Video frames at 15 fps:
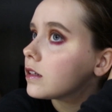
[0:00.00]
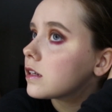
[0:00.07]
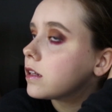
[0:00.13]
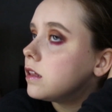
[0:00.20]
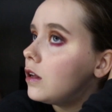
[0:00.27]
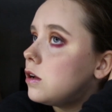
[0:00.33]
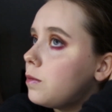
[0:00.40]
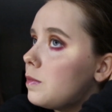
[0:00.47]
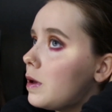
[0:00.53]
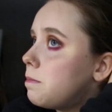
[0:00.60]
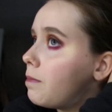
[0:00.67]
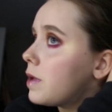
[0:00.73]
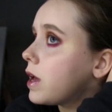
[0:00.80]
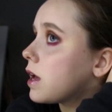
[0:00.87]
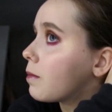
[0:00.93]
It's a little
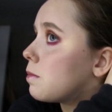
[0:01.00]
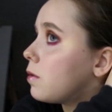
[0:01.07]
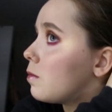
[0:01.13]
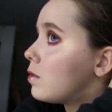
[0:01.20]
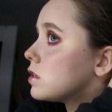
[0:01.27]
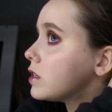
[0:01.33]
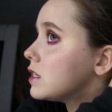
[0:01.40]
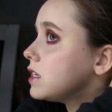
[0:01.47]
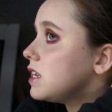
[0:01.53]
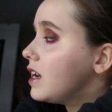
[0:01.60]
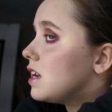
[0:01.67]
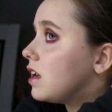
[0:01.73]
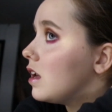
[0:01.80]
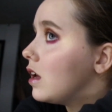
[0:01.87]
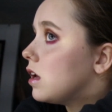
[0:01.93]
bit big, but we'll
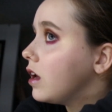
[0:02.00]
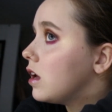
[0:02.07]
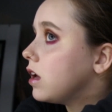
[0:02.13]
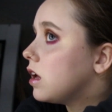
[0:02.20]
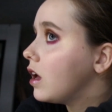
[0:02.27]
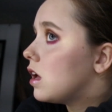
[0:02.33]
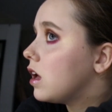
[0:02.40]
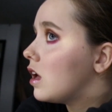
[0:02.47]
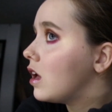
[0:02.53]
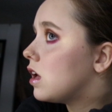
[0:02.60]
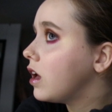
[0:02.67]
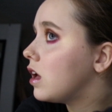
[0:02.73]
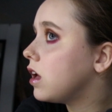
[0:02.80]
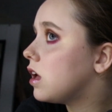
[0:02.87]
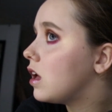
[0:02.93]
see
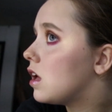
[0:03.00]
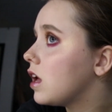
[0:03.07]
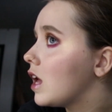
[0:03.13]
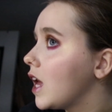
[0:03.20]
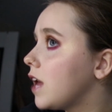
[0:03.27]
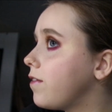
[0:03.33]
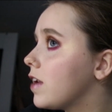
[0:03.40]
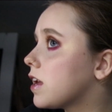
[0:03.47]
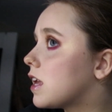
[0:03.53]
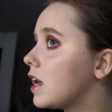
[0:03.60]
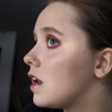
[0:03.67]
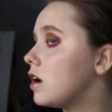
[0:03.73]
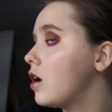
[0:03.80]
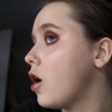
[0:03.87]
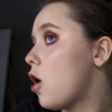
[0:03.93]
if it
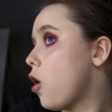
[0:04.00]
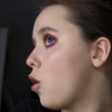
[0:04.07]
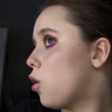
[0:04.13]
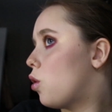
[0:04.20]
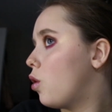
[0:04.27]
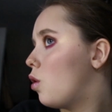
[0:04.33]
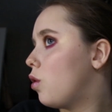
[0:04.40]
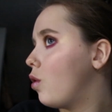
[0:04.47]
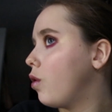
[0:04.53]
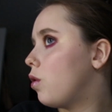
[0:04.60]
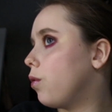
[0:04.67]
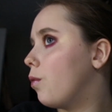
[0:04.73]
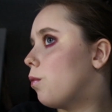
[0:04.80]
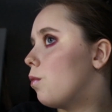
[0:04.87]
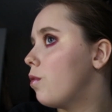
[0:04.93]
can.
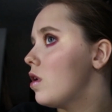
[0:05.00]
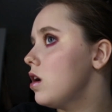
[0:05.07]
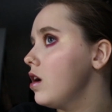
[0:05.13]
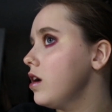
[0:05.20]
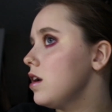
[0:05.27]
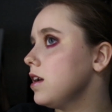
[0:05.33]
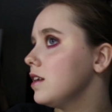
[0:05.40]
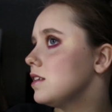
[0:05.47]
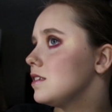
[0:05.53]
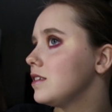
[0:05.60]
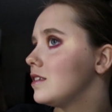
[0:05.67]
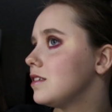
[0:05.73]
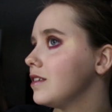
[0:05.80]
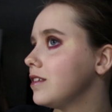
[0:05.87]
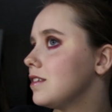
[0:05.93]

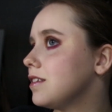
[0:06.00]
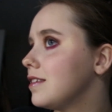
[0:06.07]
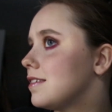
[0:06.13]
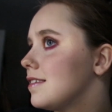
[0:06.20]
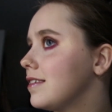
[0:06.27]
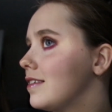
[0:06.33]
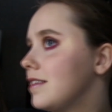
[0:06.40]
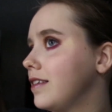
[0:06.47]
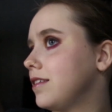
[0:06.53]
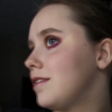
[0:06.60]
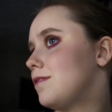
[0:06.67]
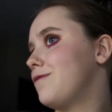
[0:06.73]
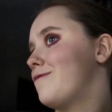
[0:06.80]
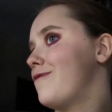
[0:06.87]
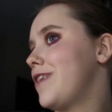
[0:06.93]
What?
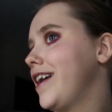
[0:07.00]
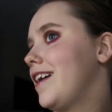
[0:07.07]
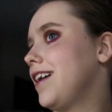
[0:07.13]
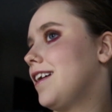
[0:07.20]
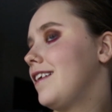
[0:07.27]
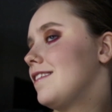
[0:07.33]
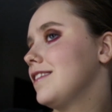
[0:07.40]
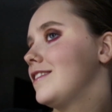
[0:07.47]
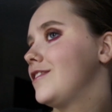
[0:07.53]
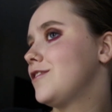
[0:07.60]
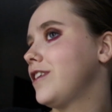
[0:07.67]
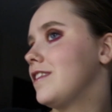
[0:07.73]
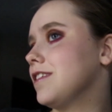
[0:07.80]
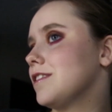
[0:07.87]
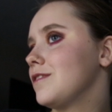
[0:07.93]
Wait, let's
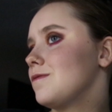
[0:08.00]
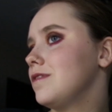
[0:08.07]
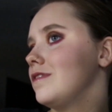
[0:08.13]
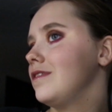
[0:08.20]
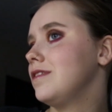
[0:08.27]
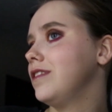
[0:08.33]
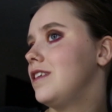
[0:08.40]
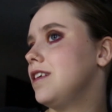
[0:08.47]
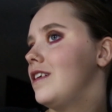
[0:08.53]
try this one.